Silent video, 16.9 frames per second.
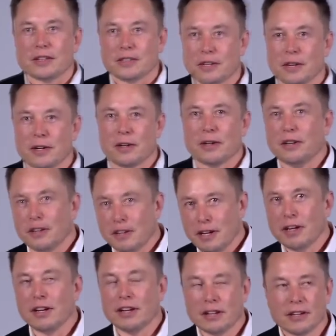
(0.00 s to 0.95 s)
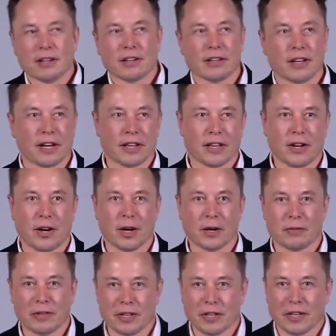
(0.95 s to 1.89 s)
so like they
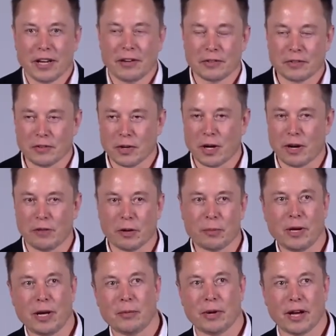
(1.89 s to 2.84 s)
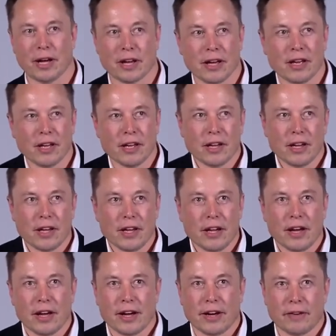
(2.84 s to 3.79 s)
arguably have some comic payback.
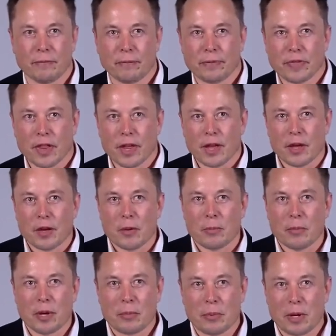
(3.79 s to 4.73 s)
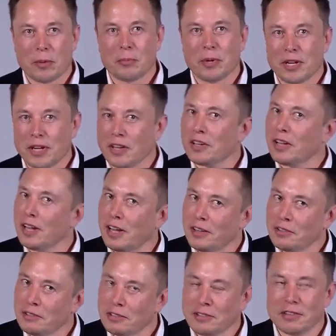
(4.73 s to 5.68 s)
But
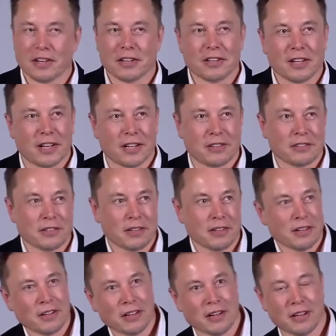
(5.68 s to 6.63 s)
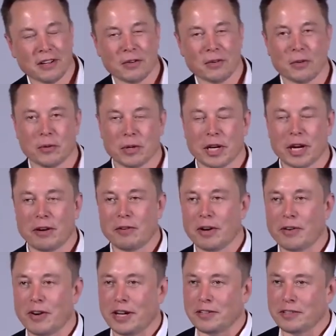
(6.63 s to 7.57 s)
nonetheless, we care
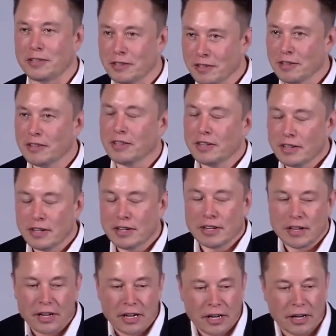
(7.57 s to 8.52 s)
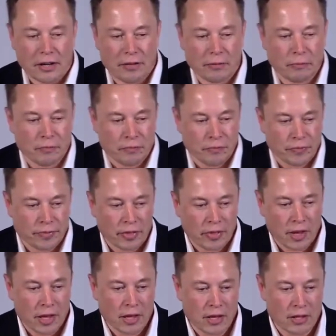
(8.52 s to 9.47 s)
about rats. And
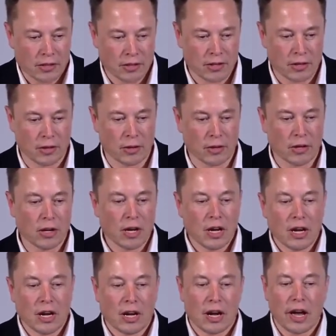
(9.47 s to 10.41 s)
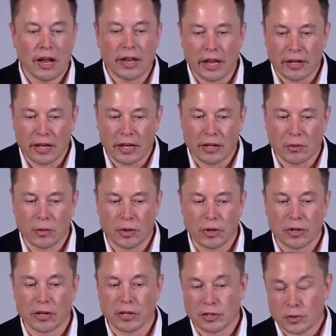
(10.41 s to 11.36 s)
then
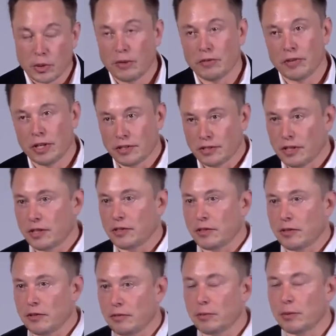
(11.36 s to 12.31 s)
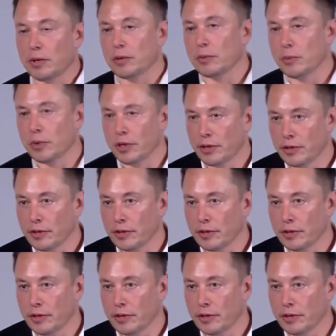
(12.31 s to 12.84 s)
we're extremely sensitive with